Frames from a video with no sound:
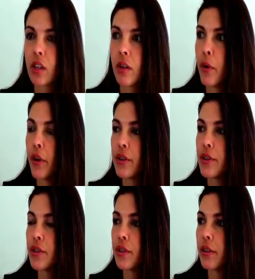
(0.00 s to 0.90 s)

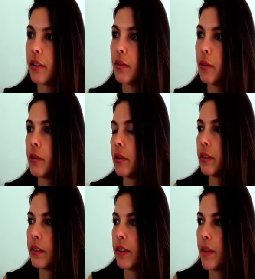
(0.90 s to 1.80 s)
most, well,
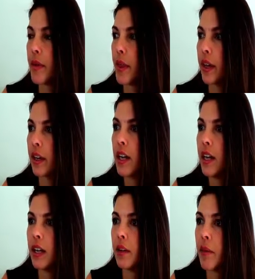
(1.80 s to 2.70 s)
let me think.
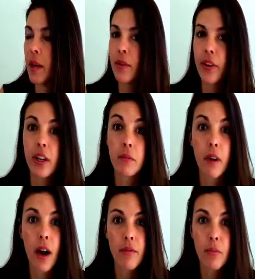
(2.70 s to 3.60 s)
Maybe you're getting
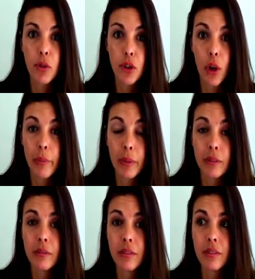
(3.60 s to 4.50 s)
fired from your job.
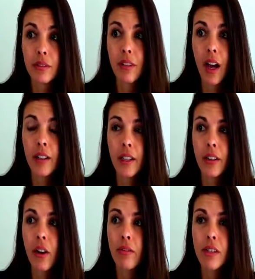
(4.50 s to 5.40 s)
And
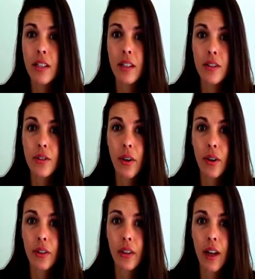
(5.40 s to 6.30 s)
then obviously there's
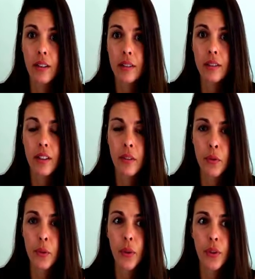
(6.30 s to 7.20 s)
no, like, if
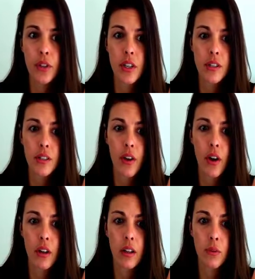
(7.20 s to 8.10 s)

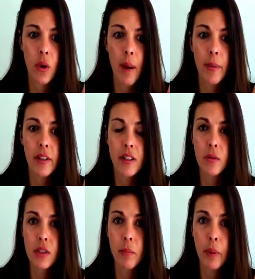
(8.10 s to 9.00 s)
your happiness
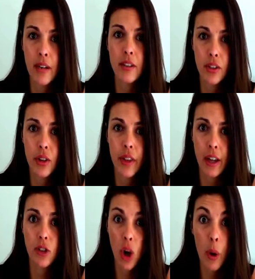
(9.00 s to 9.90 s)
was dependent on
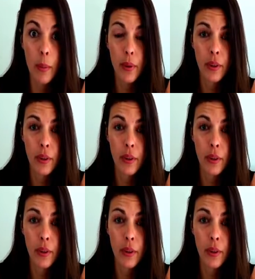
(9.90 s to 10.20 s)
that job